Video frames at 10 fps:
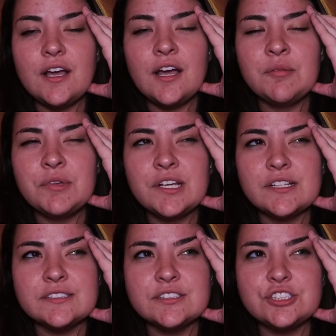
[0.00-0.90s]
I'm going
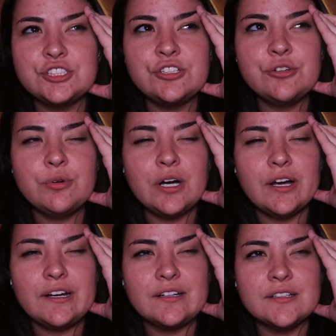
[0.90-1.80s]
to chew
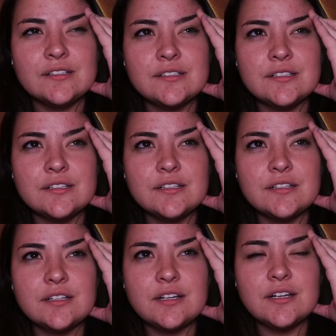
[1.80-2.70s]
on.
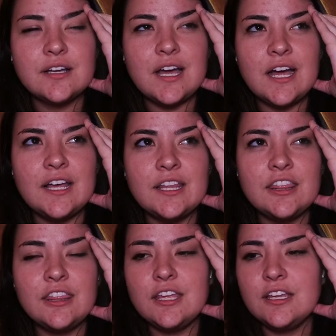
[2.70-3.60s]
I
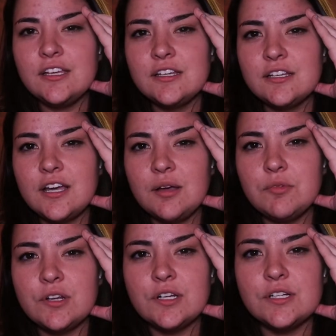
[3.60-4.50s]
think I'm
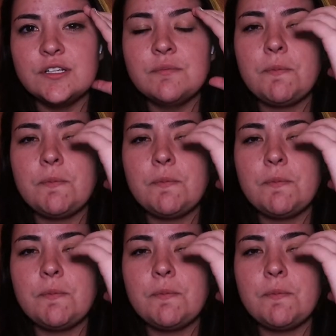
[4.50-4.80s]
going to